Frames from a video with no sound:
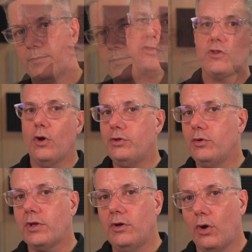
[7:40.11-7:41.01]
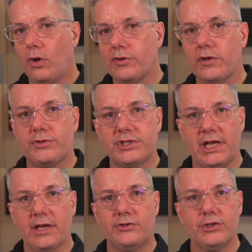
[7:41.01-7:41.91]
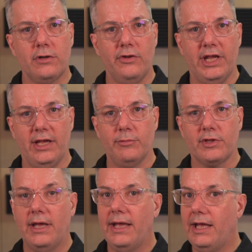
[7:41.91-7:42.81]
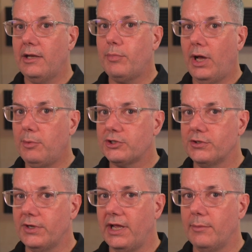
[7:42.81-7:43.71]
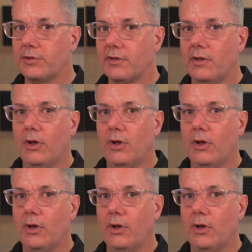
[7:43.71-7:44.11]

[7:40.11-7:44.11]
So you can also check journal names and publisher names